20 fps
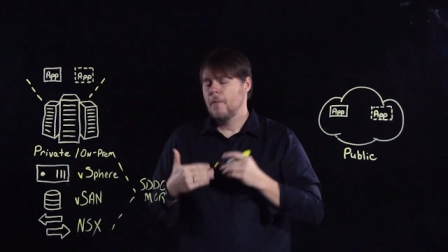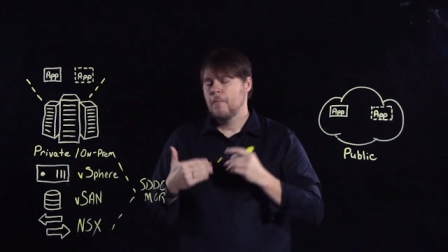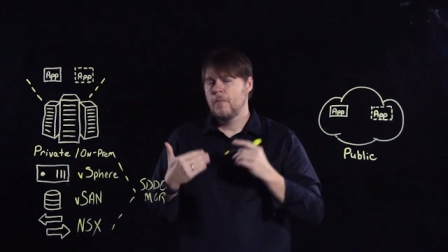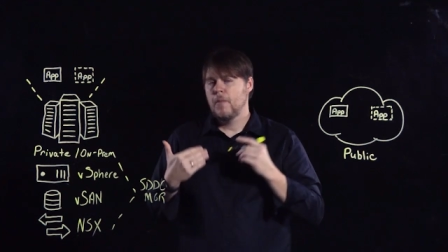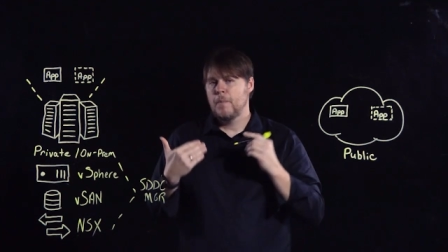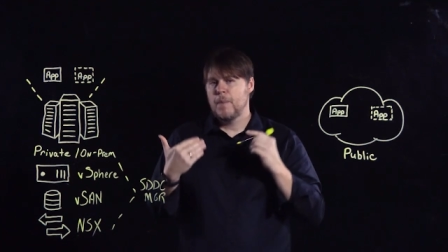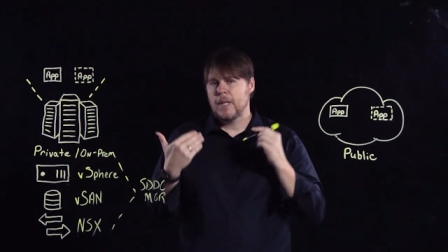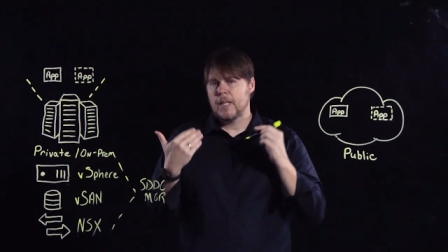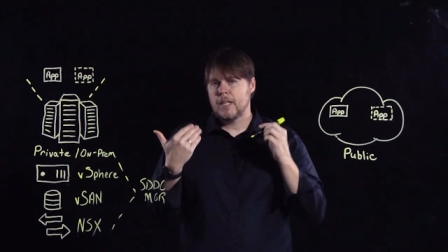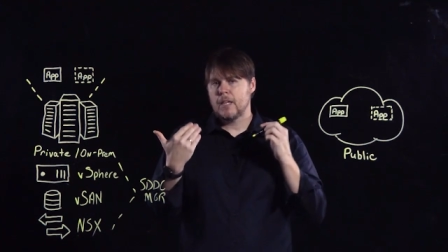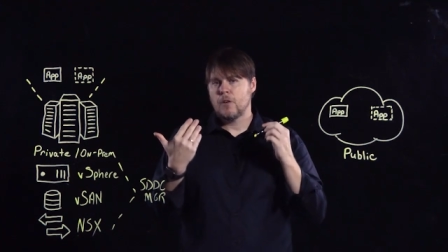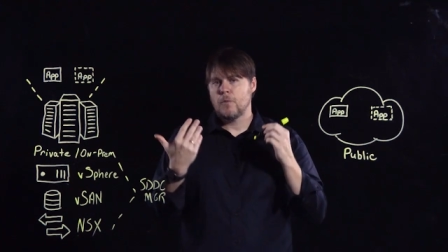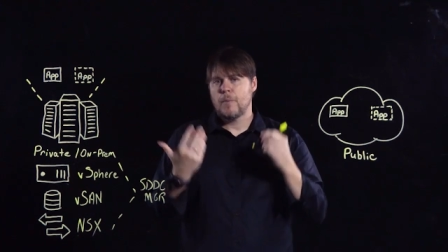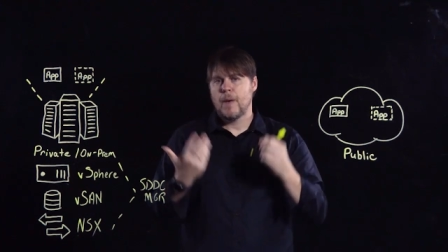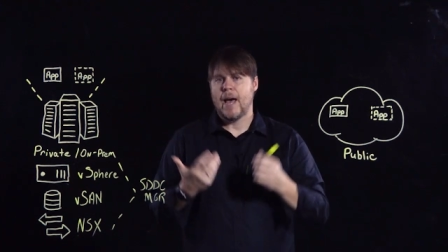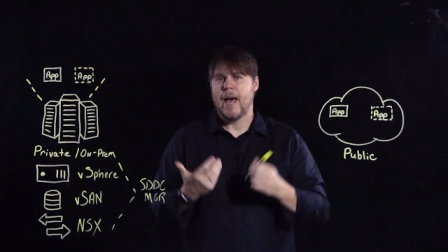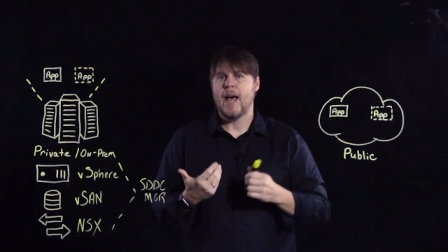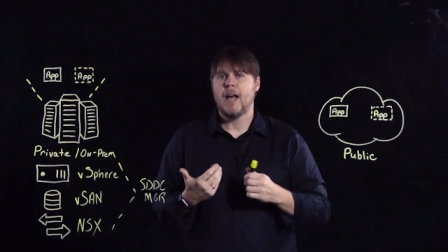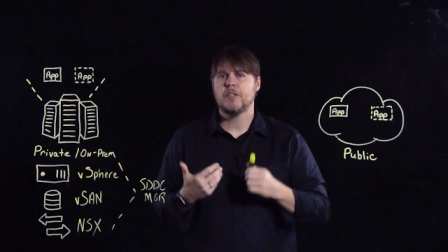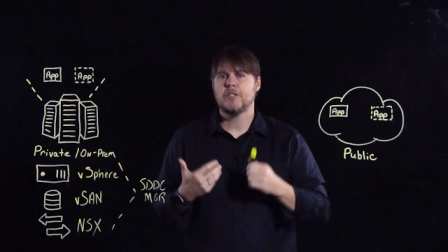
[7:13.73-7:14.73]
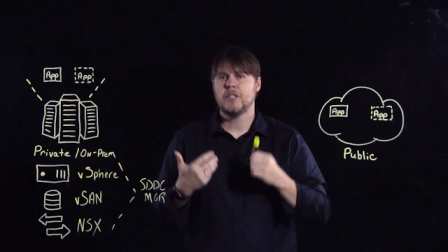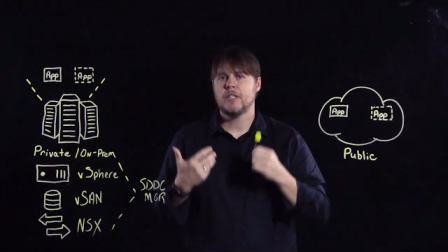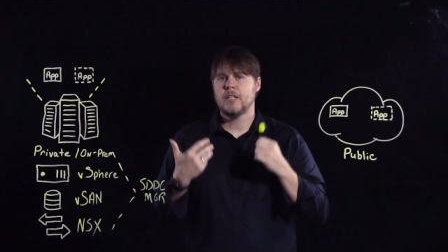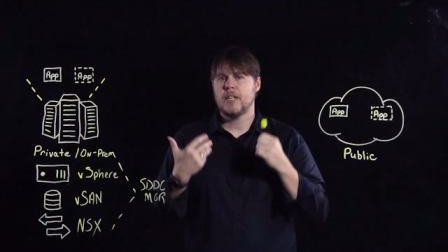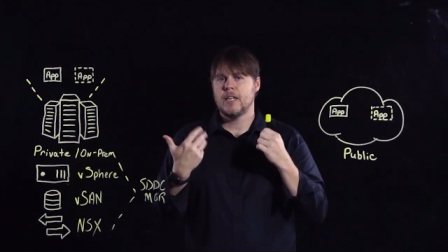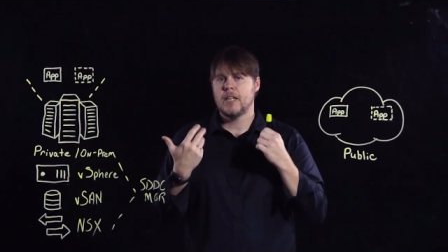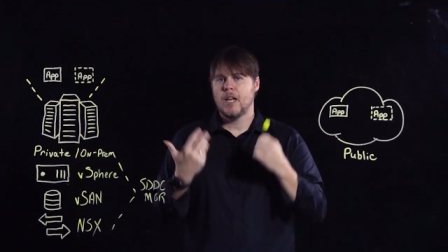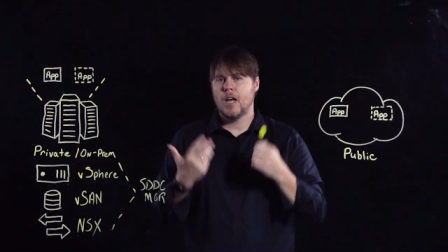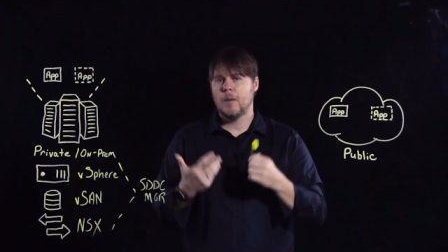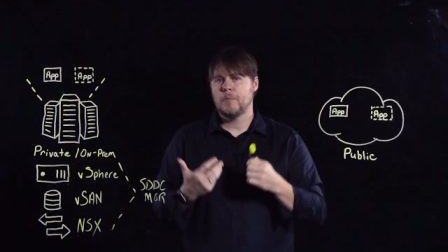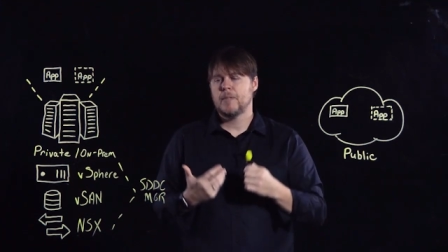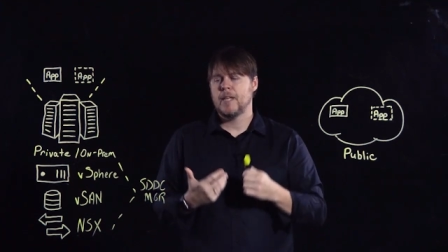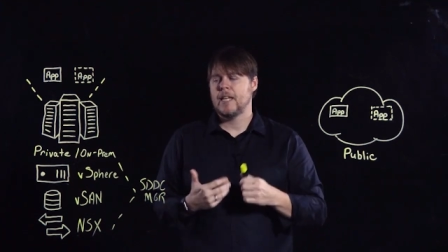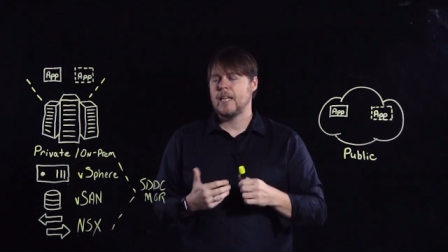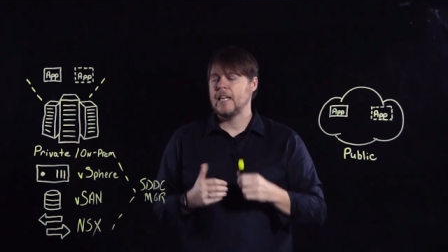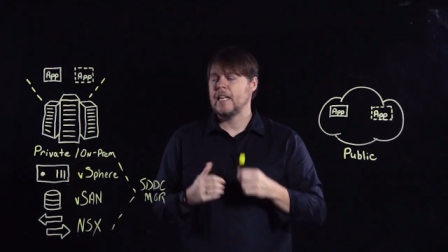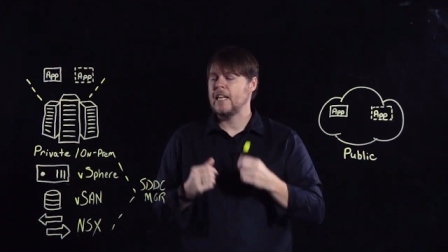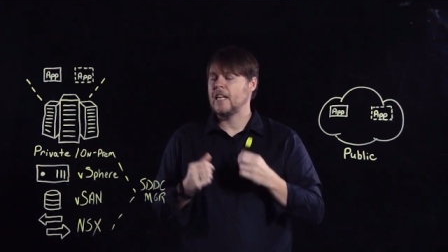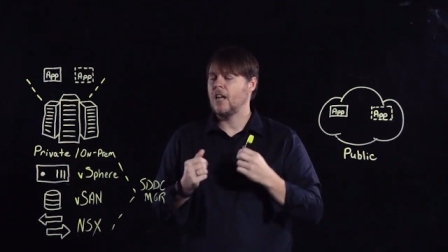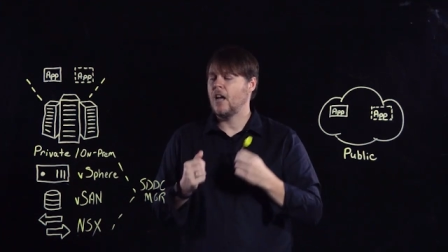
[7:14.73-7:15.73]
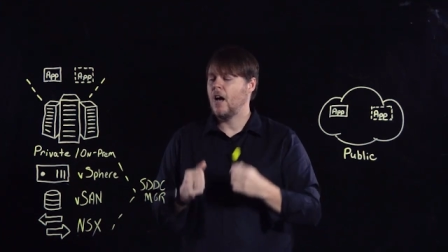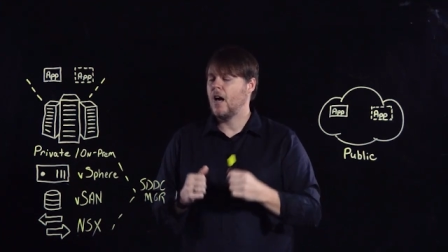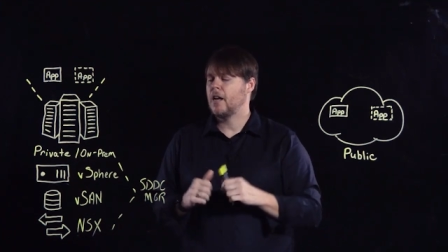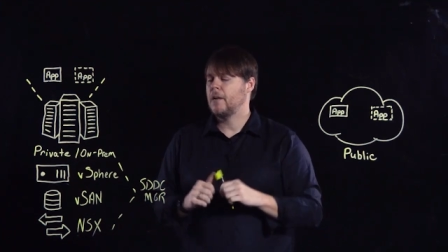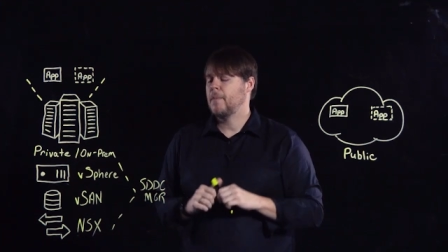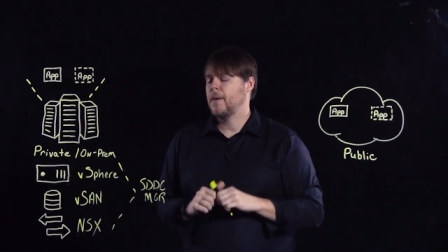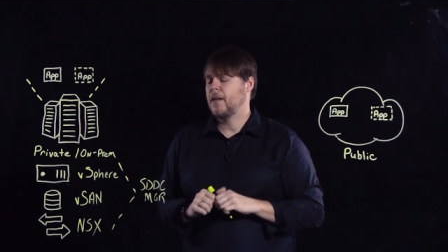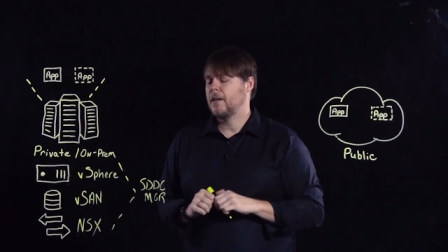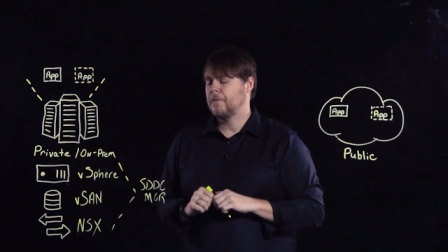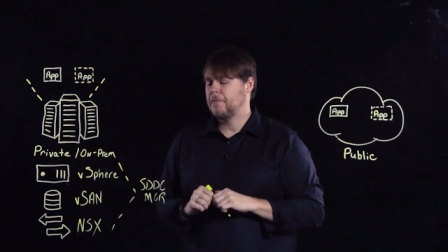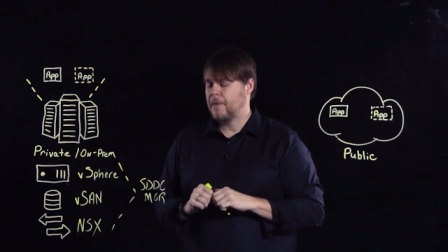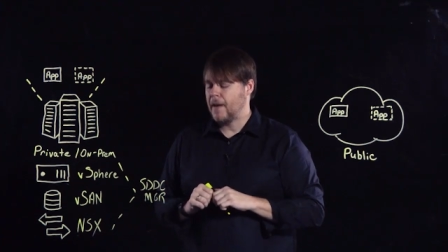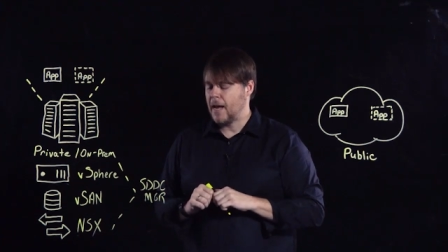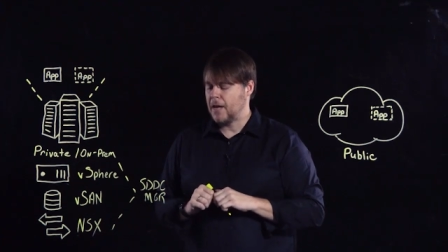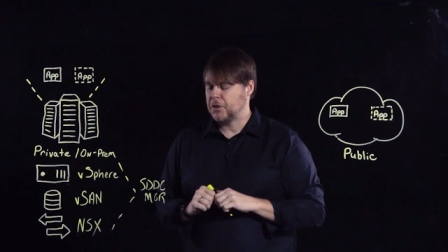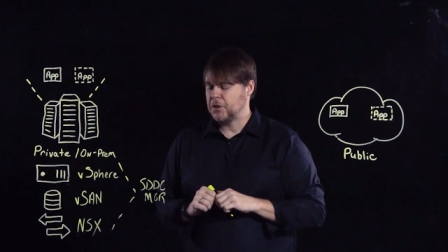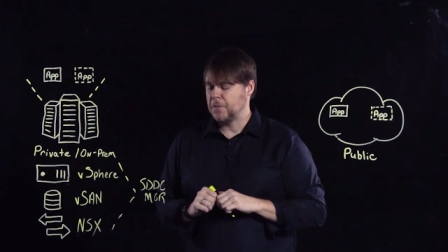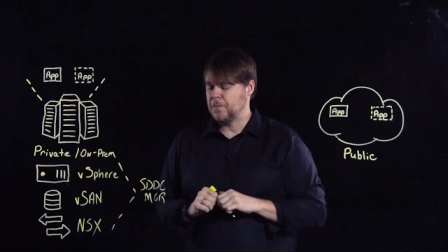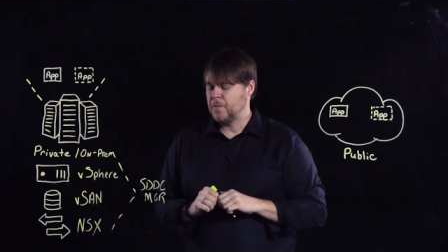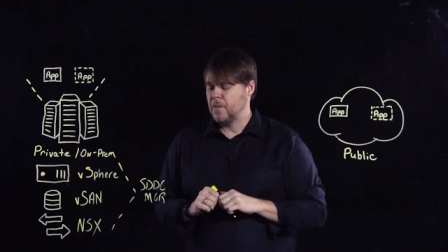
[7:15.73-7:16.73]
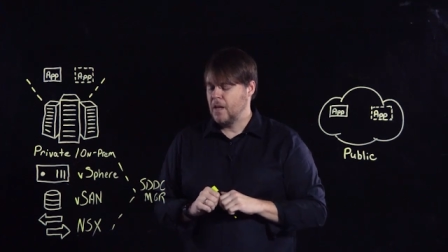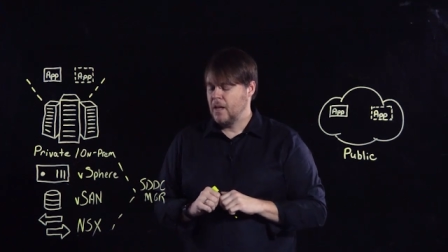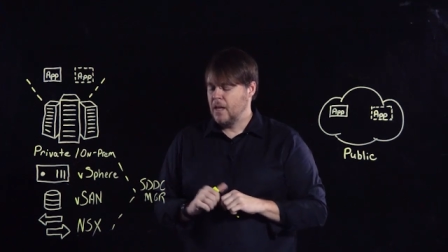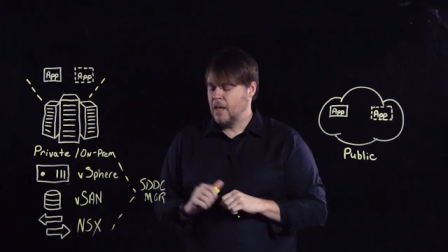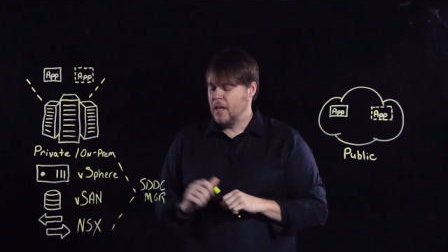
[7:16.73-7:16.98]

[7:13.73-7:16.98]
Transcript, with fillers: the ability to patching and updating in an automated fashion.